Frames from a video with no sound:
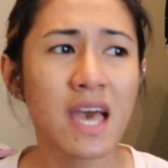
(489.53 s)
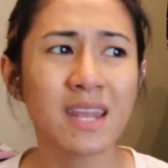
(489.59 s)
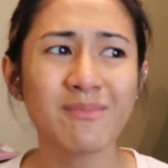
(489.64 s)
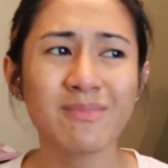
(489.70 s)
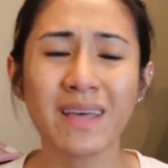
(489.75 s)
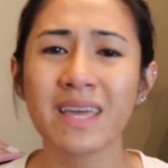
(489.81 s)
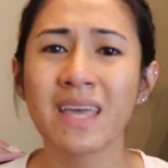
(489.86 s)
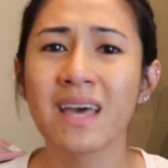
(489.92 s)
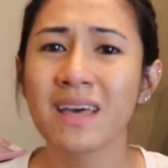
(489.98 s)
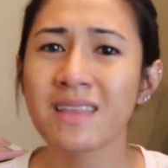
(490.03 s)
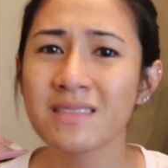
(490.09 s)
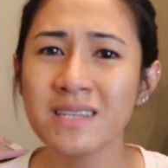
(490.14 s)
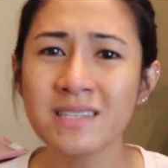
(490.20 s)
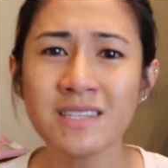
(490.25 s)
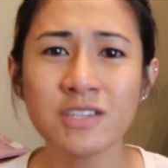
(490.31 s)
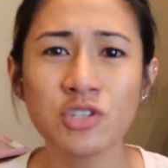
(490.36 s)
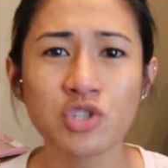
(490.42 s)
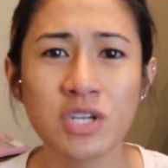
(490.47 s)
and I'm like,
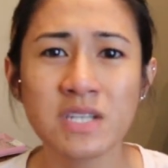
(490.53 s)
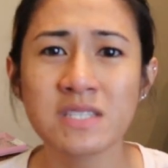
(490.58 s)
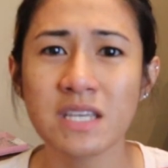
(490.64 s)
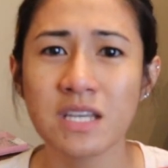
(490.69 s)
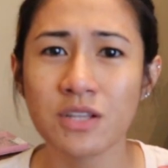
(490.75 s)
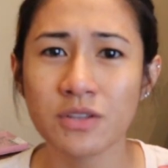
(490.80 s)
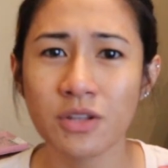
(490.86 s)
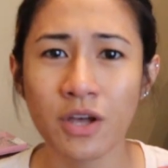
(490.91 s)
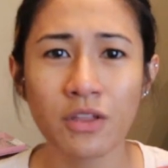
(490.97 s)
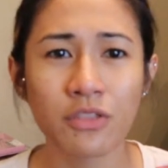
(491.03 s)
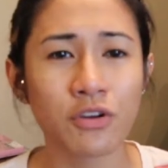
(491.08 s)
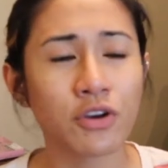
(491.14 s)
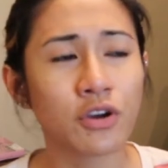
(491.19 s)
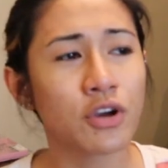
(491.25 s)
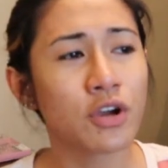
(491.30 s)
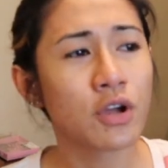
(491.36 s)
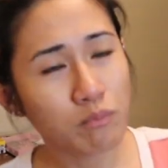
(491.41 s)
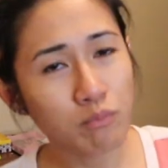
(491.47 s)
this is just
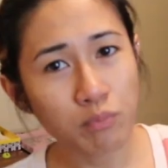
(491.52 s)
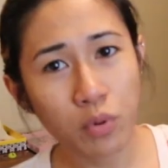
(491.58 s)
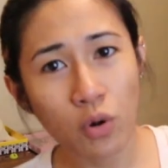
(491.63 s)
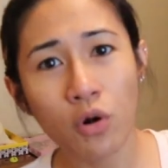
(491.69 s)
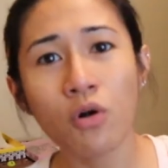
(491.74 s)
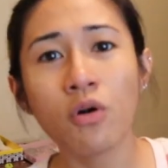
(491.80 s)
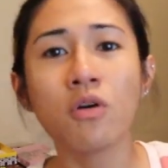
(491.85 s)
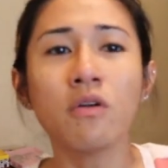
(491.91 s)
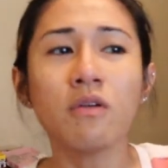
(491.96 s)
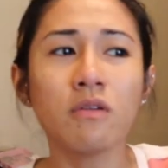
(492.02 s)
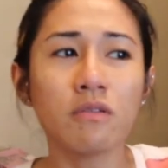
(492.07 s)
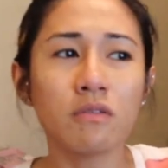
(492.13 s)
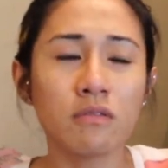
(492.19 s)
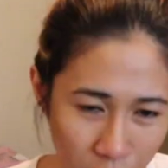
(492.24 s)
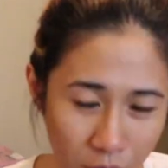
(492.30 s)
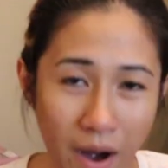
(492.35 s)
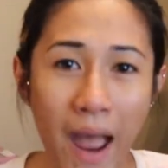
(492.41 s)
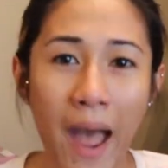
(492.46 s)
another bull
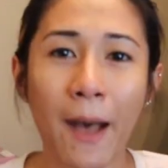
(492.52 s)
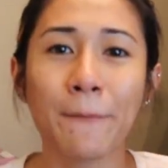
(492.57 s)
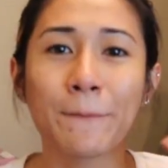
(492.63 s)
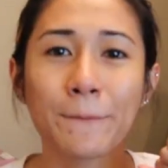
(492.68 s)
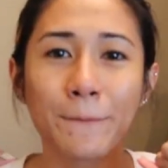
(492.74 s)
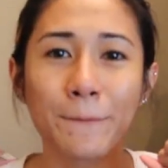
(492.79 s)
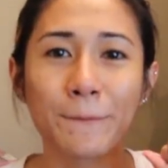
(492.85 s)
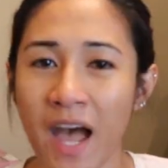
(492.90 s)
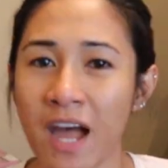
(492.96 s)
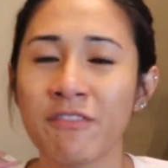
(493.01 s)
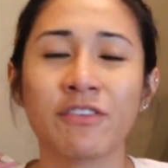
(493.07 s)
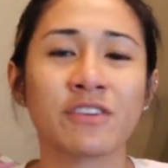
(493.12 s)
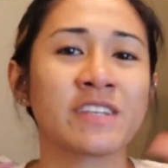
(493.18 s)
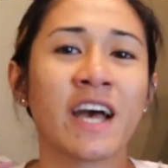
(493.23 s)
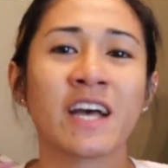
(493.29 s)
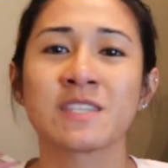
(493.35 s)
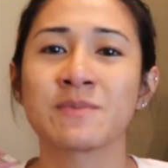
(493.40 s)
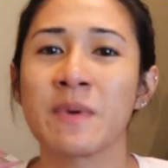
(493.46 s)
crap
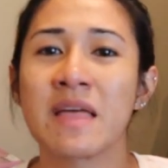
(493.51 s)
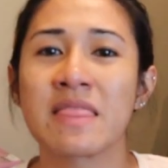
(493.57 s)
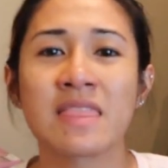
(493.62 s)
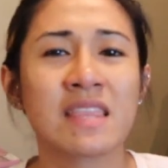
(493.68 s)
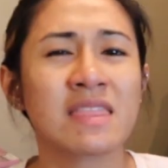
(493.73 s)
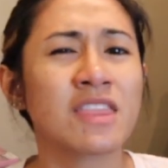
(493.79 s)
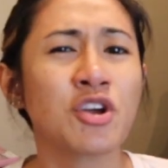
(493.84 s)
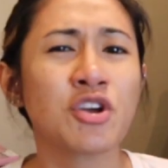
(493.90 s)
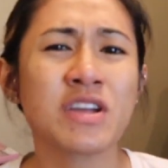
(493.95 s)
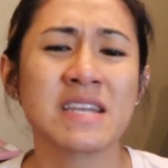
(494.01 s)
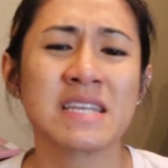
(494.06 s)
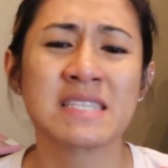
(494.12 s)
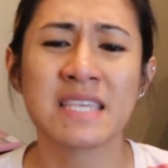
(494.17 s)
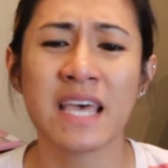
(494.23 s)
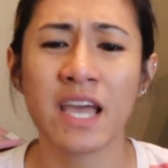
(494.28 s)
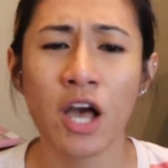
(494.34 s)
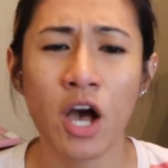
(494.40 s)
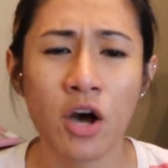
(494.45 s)
advertisement that they're gonna
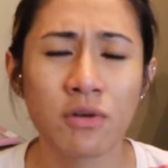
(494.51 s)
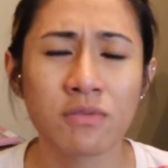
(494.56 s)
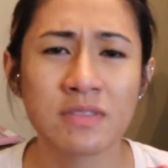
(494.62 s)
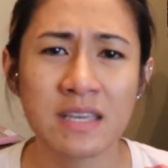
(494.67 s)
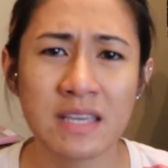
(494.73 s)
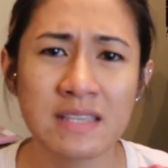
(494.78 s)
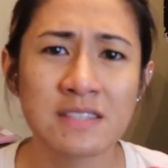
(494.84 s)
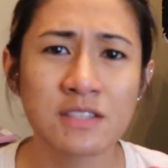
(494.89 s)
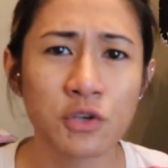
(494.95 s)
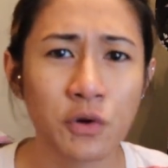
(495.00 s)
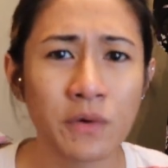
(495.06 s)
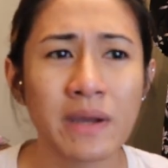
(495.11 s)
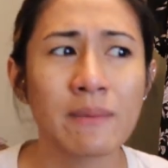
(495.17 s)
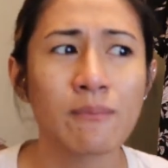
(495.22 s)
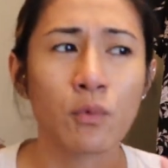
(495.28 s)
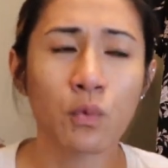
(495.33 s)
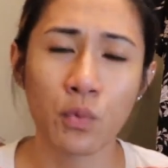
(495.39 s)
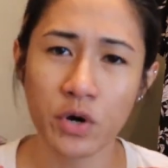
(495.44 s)
say, oh, this
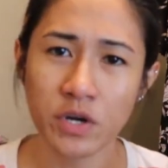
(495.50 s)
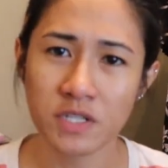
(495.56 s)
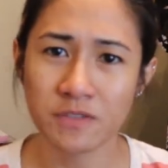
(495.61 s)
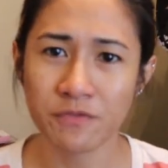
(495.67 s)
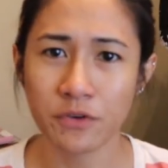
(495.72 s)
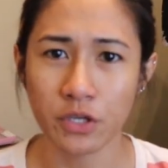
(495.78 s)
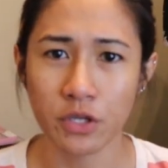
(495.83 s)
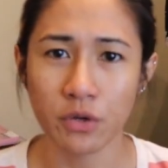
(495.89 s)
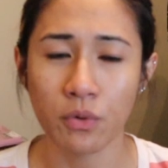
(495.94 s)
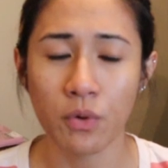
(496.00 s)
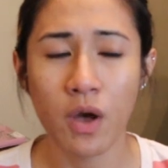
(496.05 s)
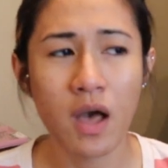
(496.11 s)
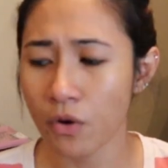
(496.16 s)
cream works for you.